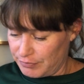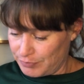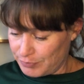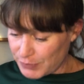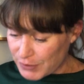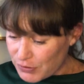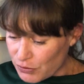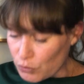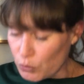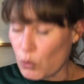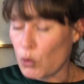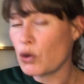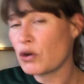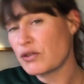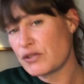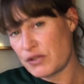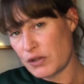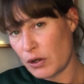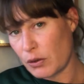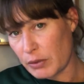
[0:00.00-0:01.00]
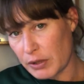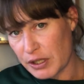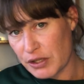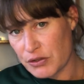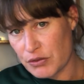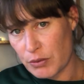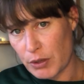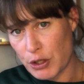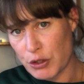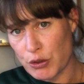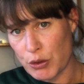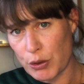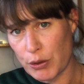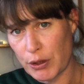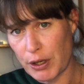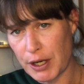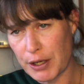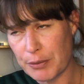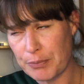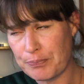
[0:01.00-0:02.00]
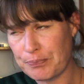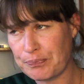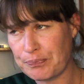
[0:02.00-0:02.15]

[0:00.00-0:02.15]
even more so when it's retrograde,